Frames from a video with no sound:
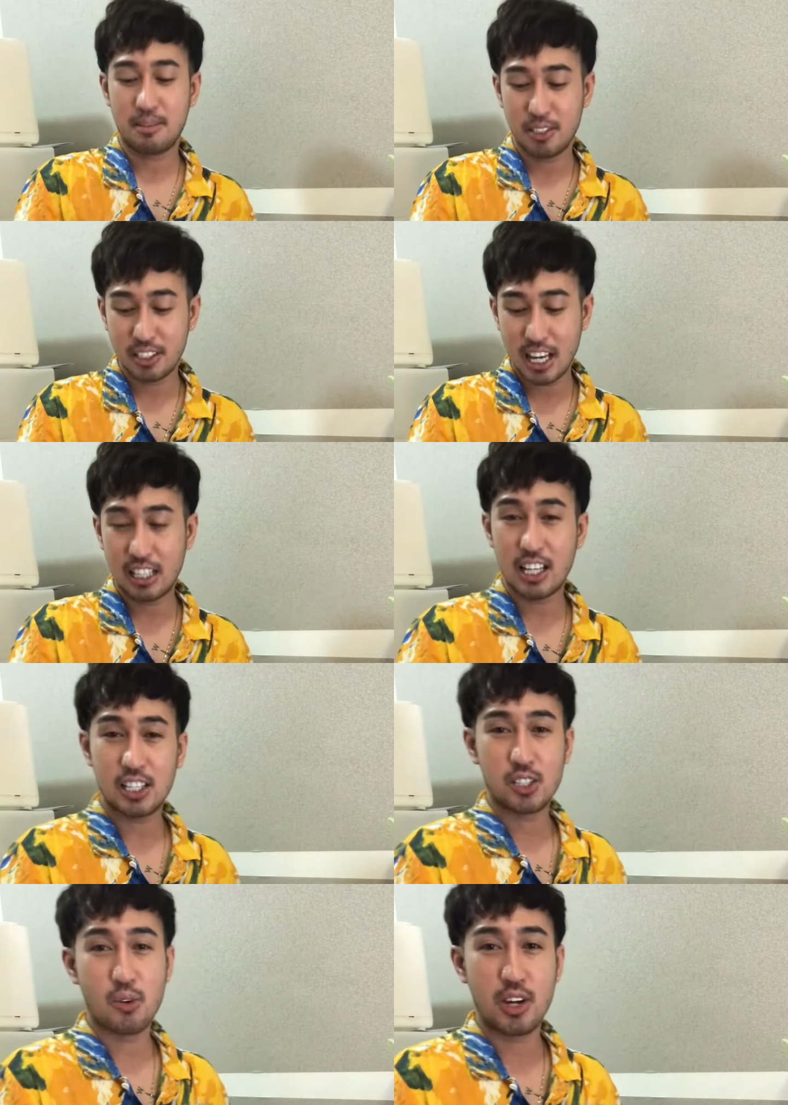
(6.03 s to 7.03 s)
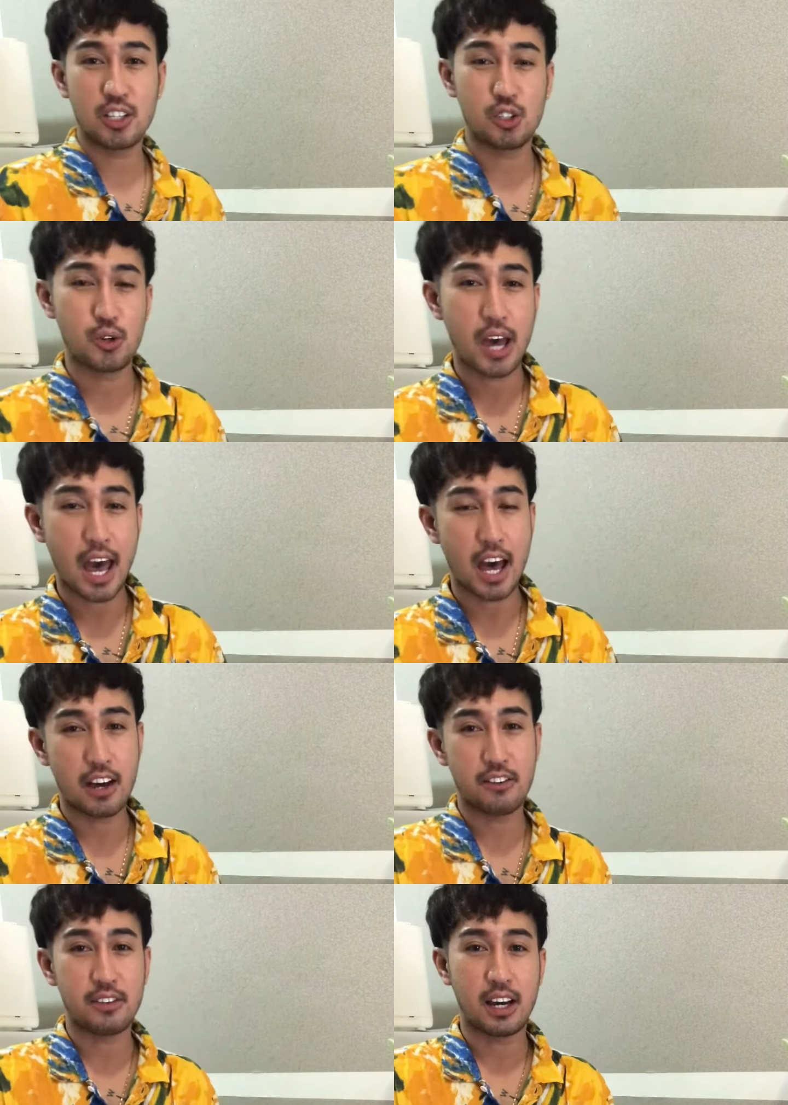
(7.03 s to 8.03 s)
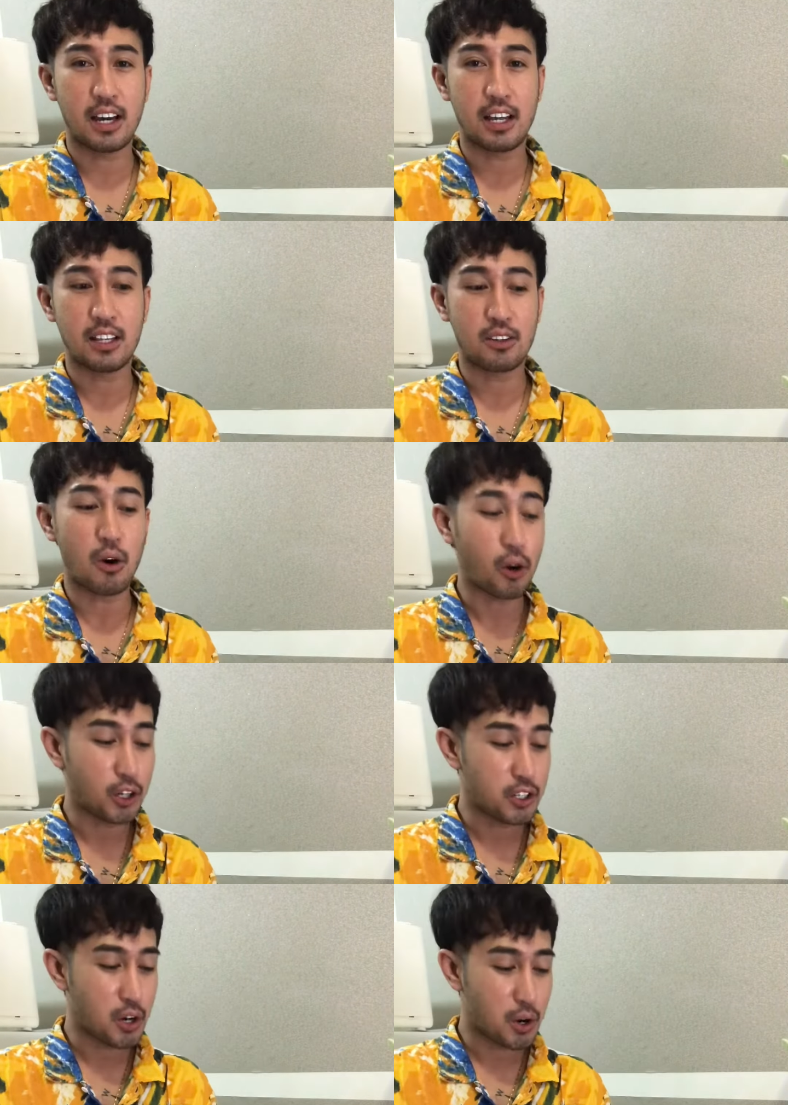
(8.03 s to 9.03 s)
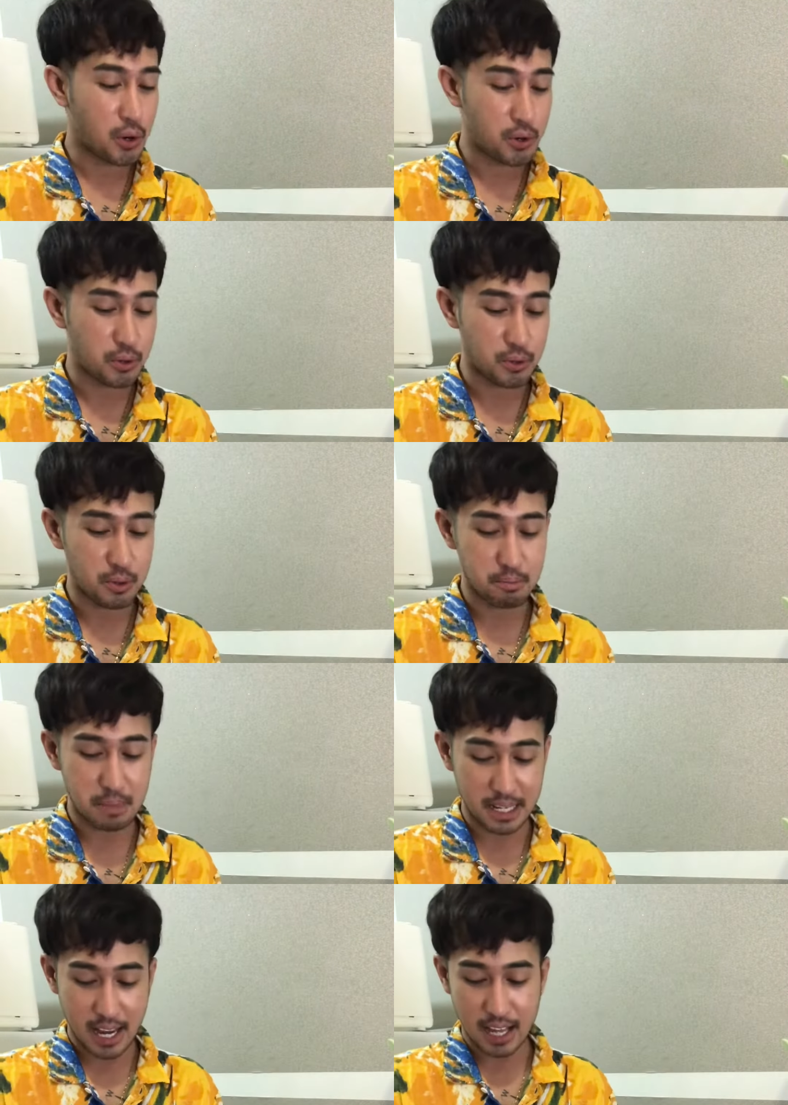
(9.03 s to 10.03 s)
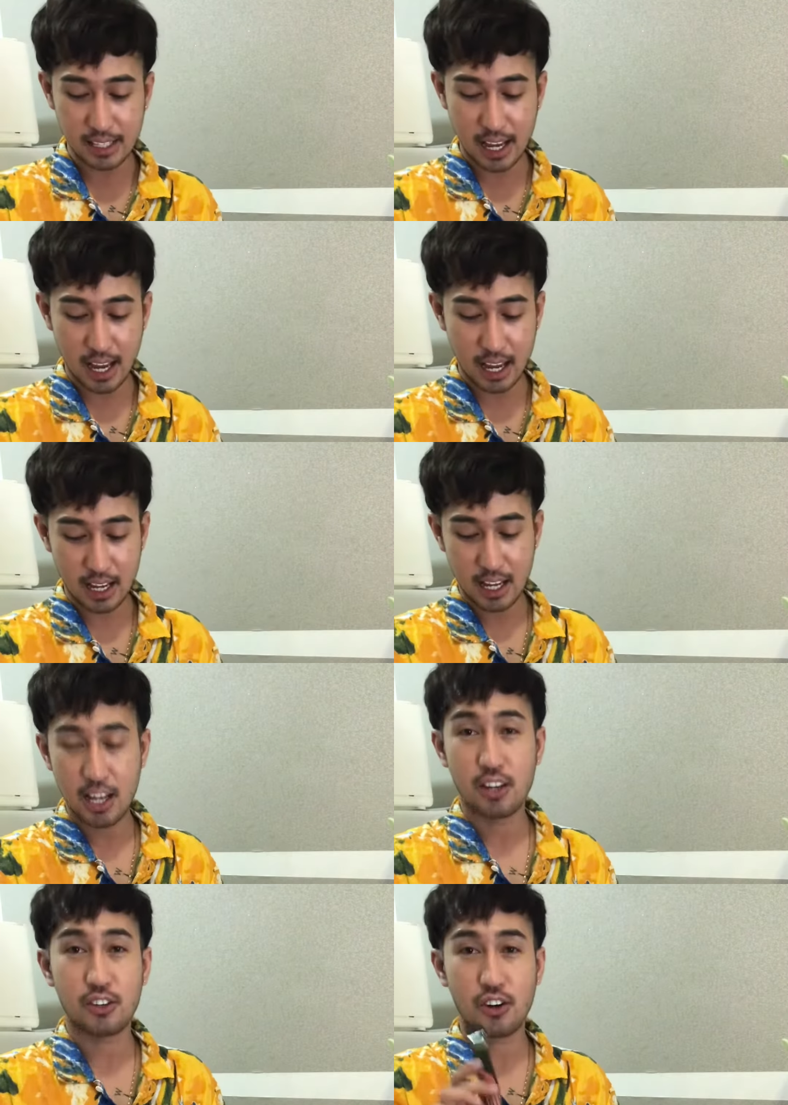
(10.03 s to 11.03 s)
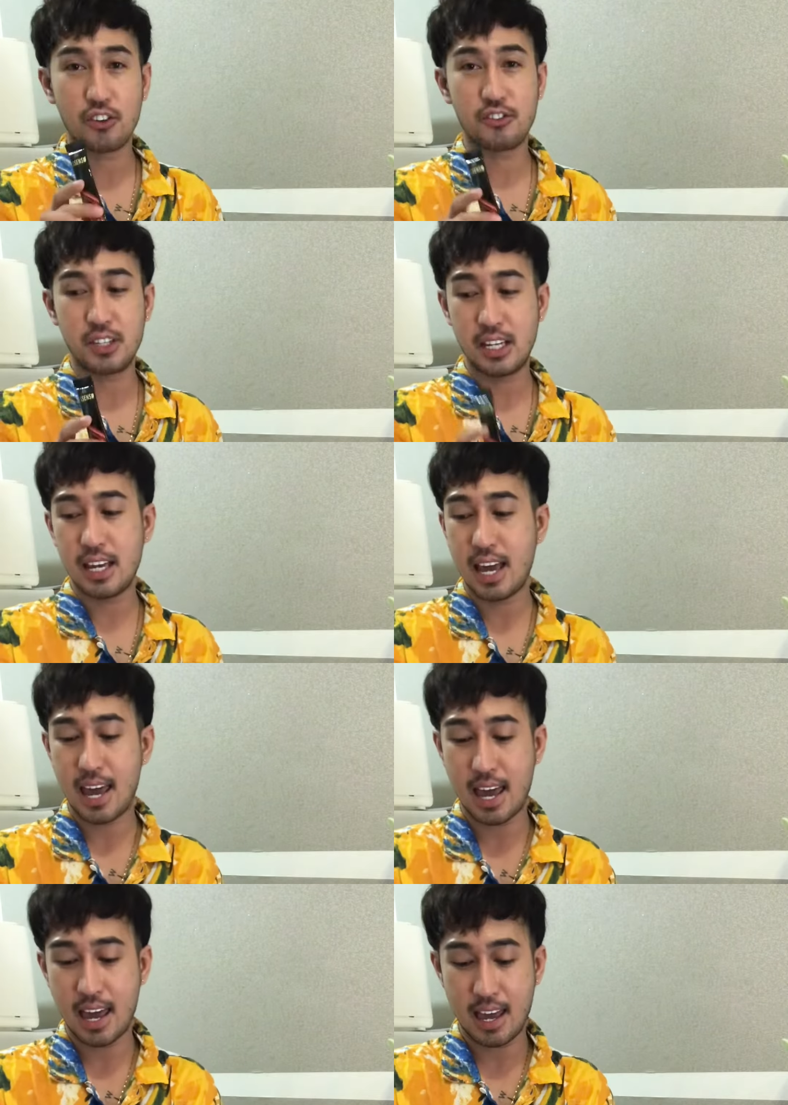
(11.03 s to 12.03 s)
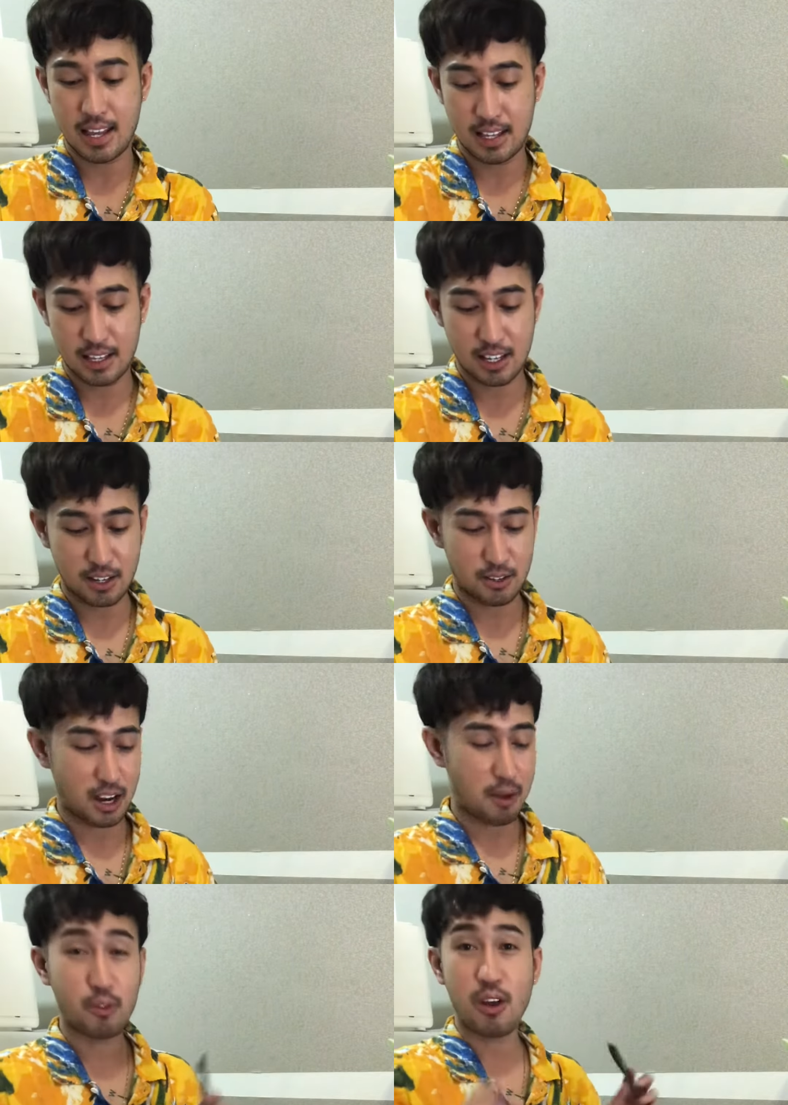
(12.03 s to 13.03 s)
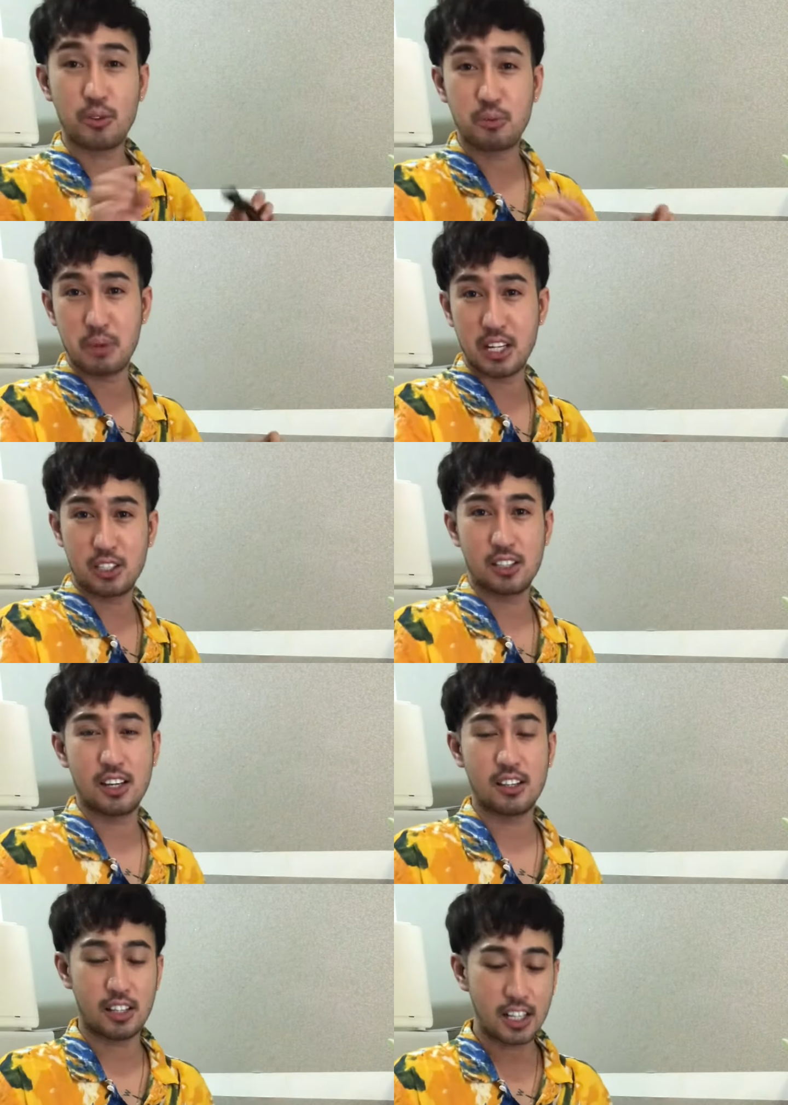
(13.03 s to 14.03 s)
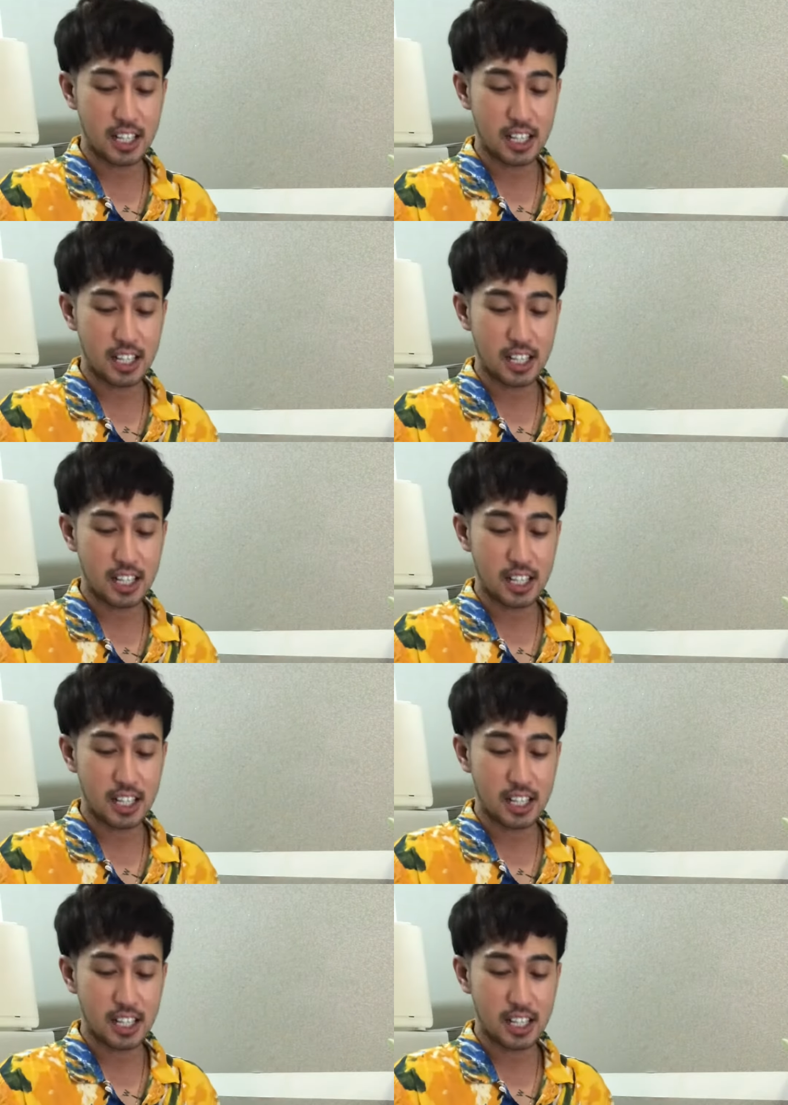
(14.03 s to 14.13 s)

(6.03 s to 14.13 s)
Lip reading: Today let's going to have an Oreo banana coffee, and I'm going to mix together.